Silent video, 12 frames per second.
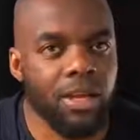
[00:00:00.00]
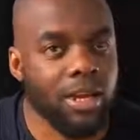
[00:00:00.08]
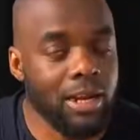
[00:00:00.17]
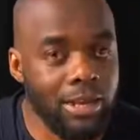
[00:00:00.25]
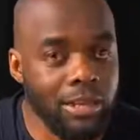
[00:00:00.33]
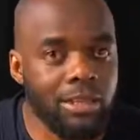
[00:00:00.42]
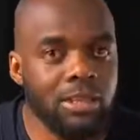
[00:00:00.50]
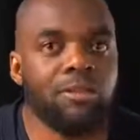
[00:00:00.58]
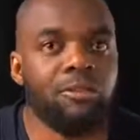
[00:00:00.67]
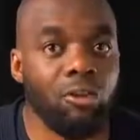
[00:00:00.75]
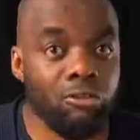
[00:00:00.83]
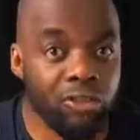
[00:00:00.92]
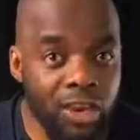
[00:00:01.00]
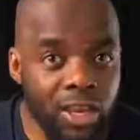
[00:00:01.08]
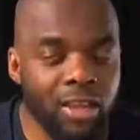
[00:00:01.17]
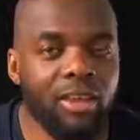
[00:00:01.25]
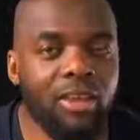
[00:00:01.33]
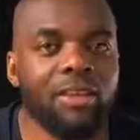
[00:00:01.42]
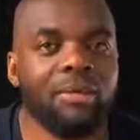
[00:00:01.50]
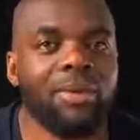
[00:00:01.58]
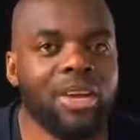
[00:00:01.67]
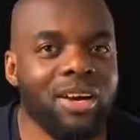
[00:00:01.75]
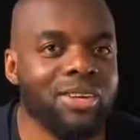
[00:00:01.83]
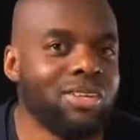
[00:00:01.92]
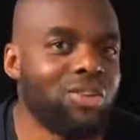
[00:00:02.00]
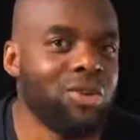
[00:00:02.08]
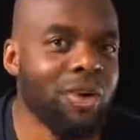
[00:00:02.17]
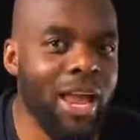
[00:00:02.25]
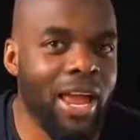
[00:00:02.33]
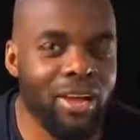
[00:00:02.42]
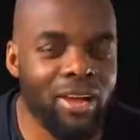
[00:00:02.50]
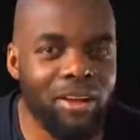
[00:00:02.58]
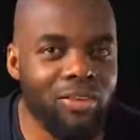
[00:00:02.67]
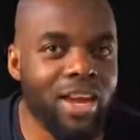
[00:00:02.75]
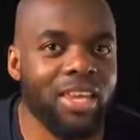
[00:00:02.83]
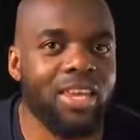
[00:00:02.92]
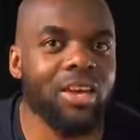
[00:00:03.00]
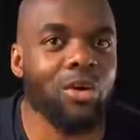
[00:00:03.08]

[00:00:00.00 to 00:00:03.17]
clicks for free because you're ranking